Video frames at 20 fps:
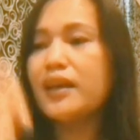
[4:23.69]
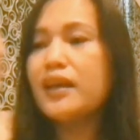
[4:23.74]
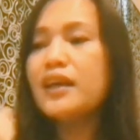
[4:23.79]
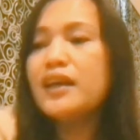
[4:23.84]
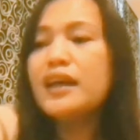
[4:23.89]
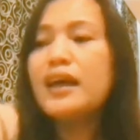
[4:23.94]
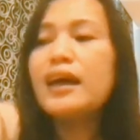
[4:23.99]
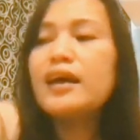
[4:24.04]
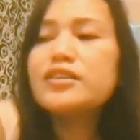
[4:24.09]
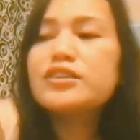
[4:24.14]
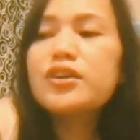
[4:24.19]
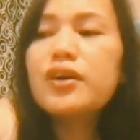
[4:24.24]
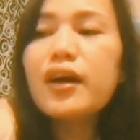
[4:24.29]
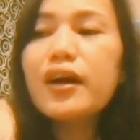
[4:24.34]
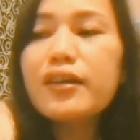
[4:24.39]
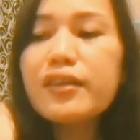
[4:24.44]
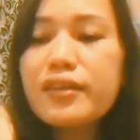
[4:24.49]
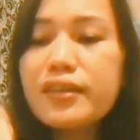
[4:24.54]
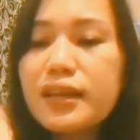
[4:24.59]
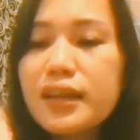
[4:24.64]
So other
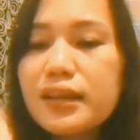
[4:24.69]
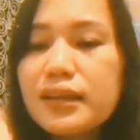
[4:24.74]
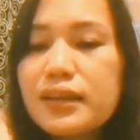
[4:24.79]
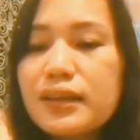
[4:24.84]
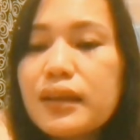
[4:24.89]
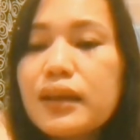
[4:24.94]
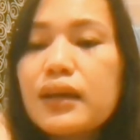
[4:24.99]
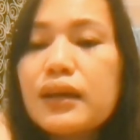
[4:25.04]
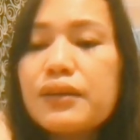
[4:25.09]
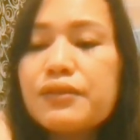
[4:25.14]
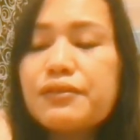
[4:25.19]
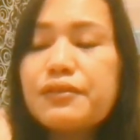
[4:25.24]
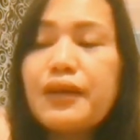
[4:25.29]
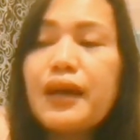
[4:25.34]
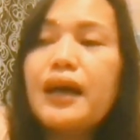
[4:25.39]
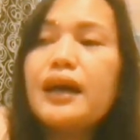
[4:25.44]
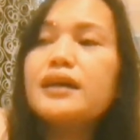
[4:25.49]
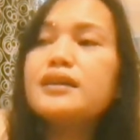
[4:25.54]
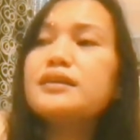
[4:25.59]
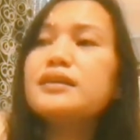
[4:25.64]
than the
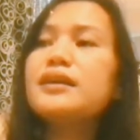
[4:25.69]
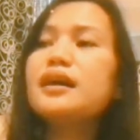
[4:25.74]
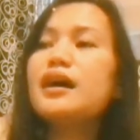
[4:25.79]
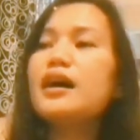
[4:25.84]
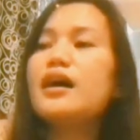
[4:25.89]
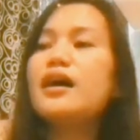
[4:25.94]
fan, I